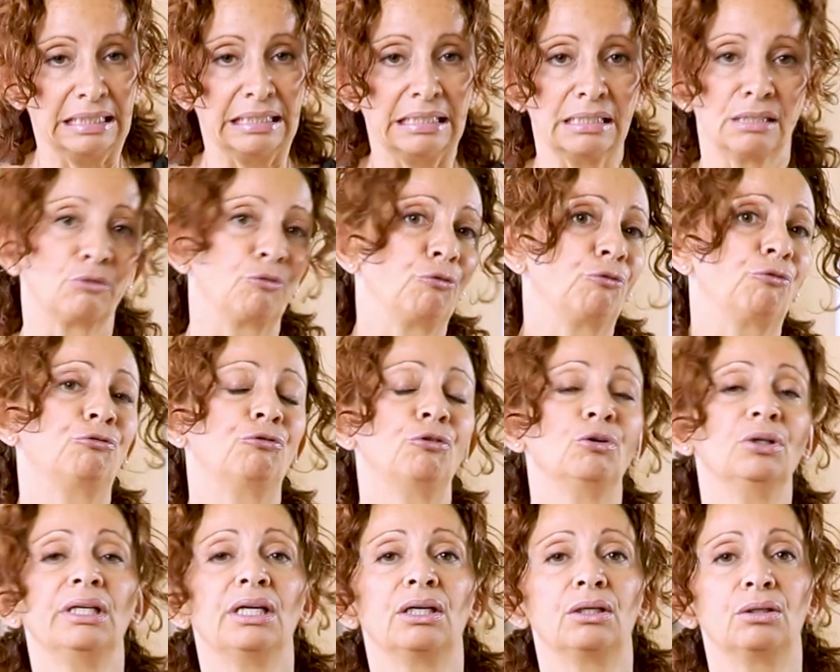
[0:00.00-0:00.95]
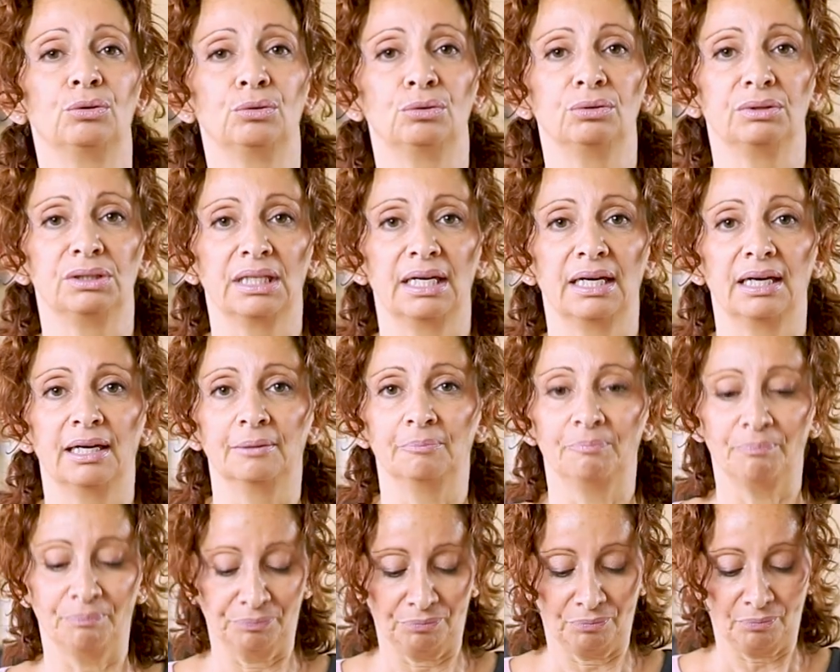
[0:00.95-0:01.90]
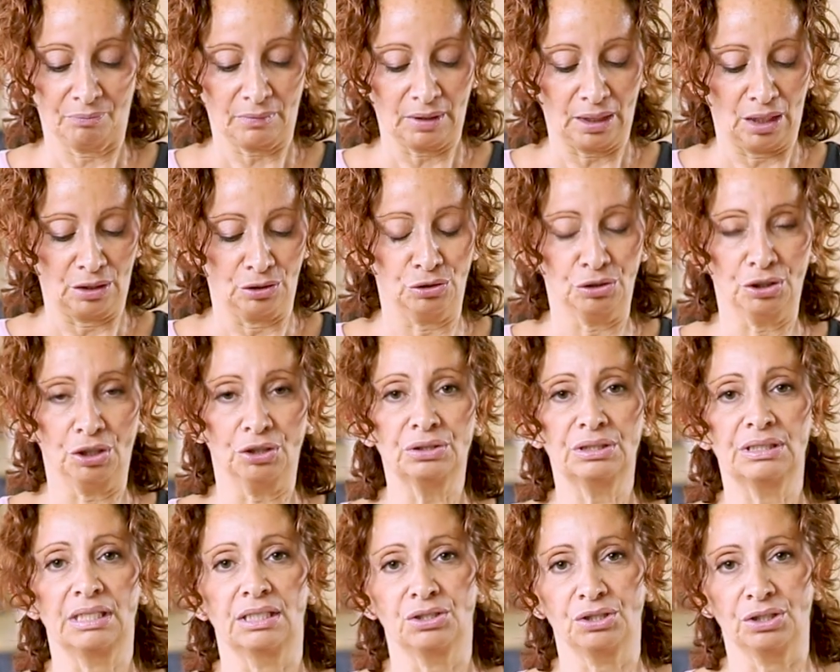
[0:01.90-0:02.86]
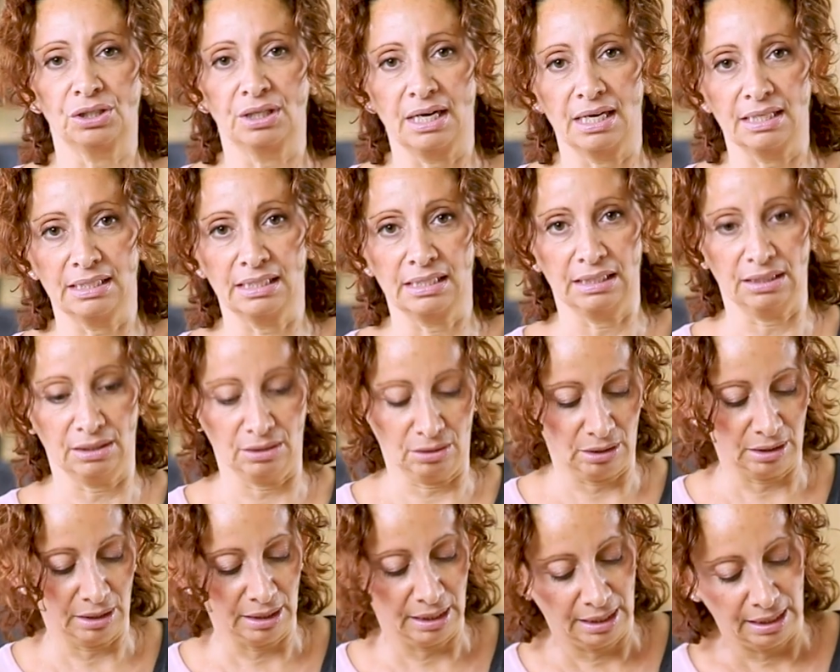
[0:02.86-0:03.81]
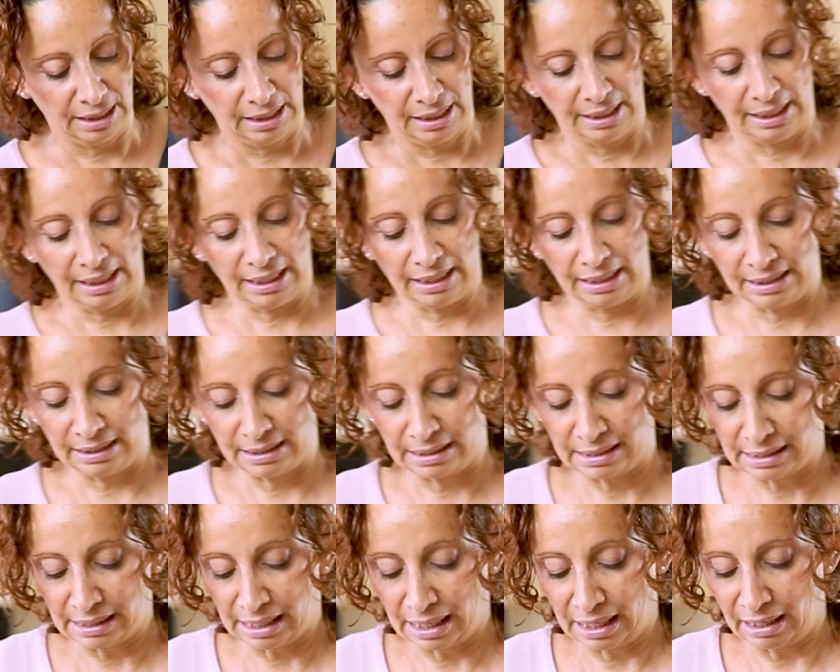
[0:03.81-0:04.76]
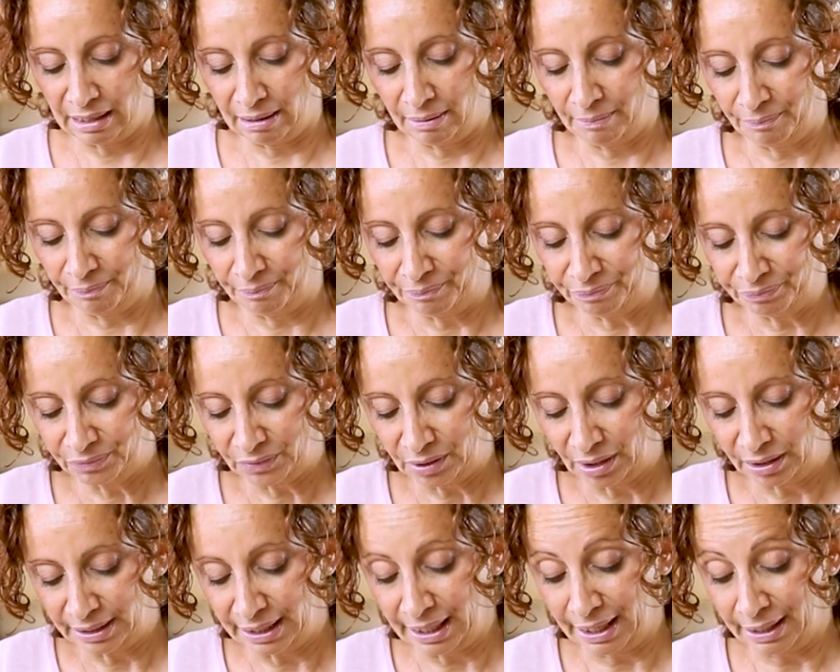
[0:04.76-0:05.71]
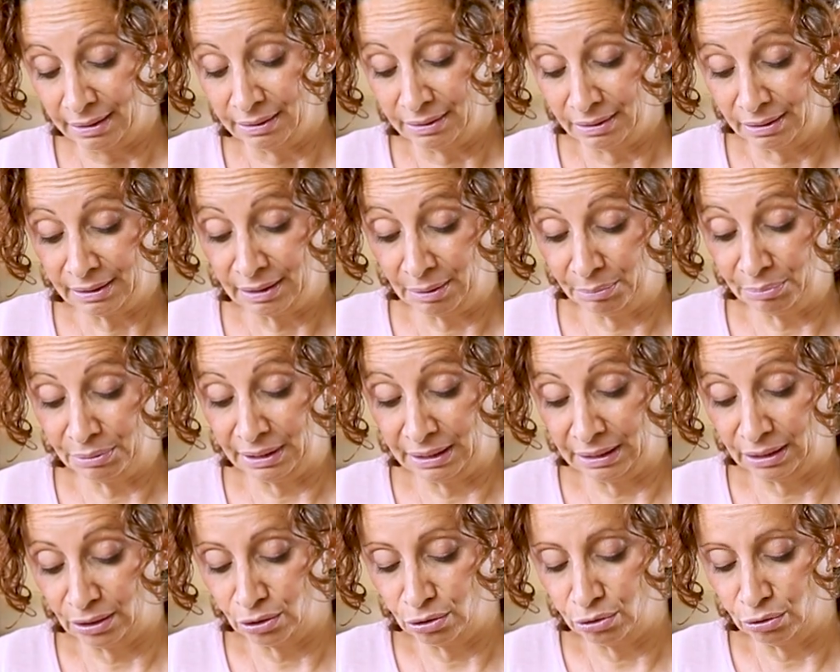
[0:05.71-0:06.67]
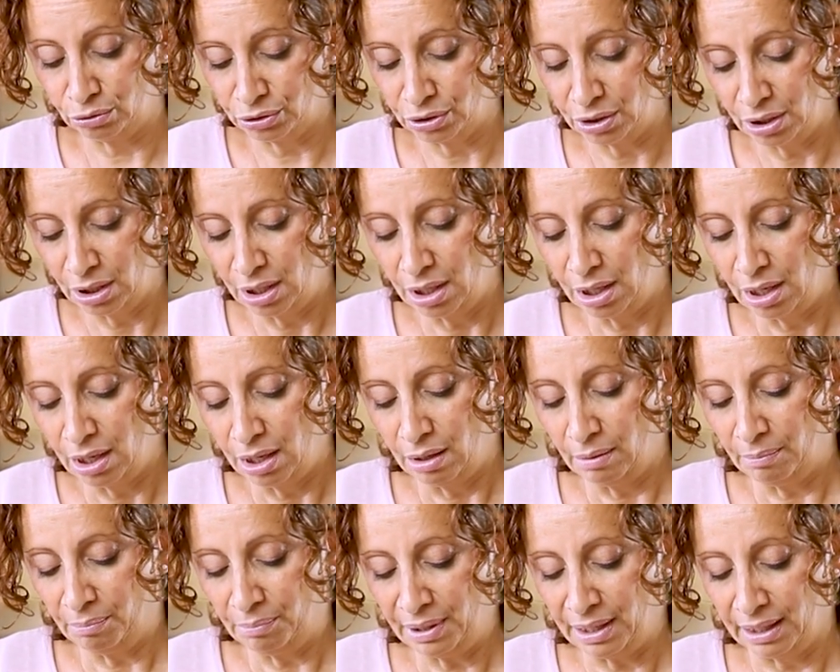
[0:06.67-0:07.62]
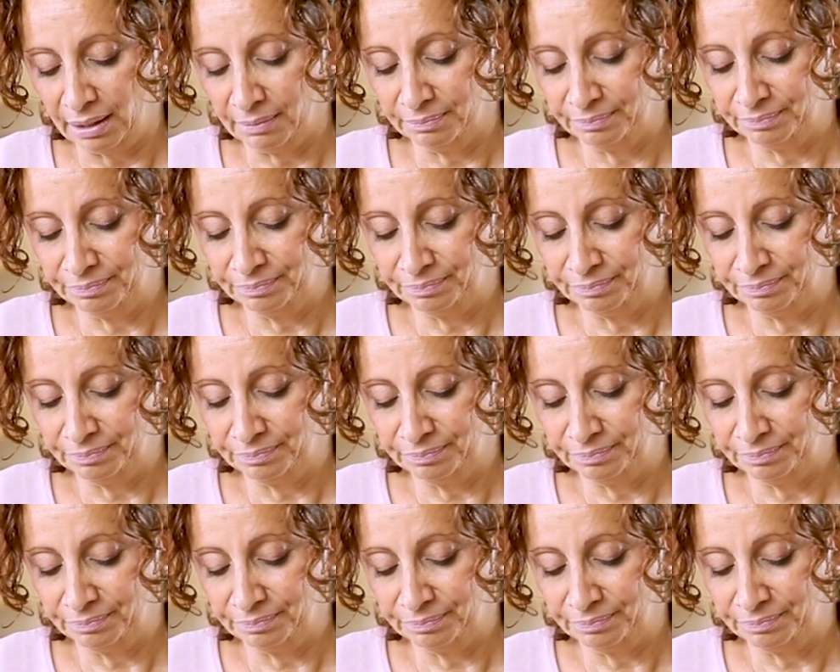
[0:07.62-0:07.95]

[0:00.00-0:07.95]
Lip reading: is fully cooled down. Don't touch it until it's completely cooled. But